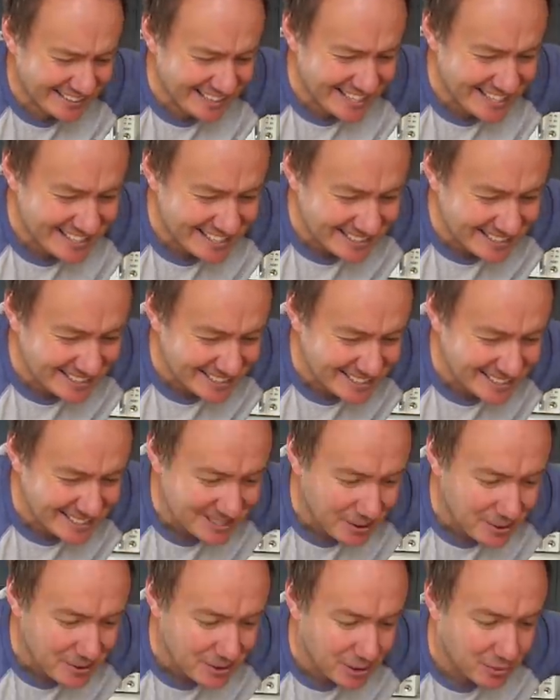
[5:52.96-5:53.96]
this looks
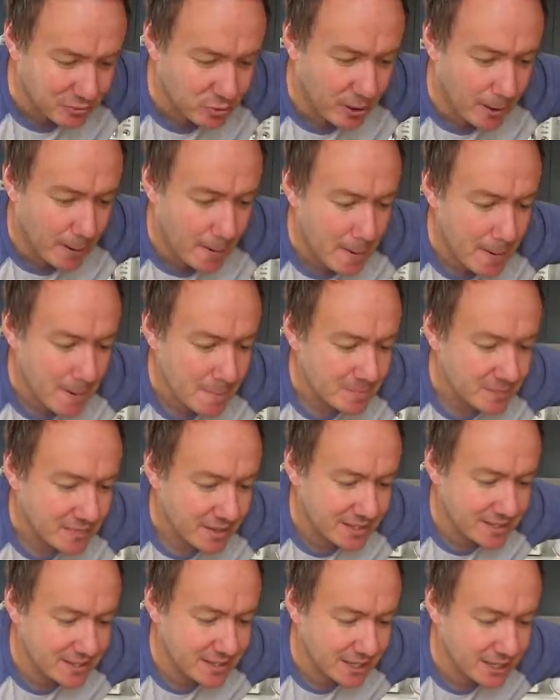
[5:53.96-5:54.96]
so good. Right.
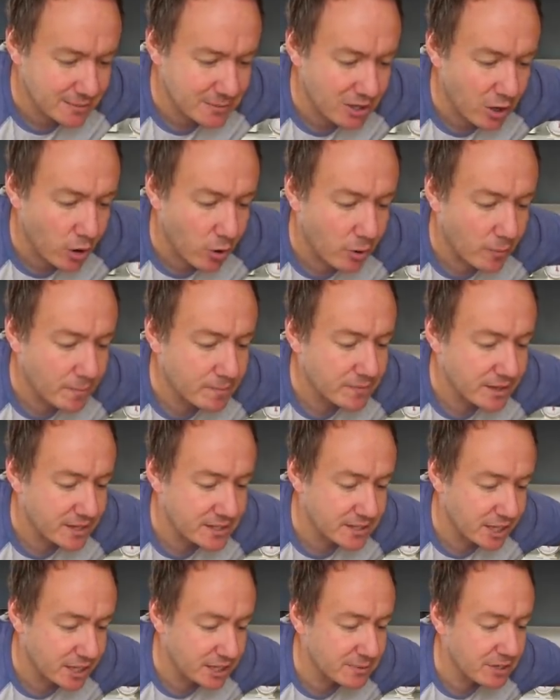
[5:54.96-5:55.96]
It's going to be hot.
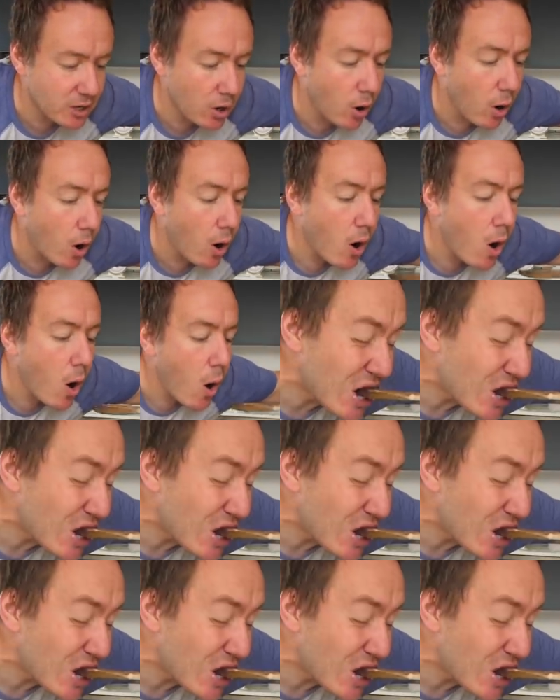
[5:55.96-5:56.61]
It's going to be hot.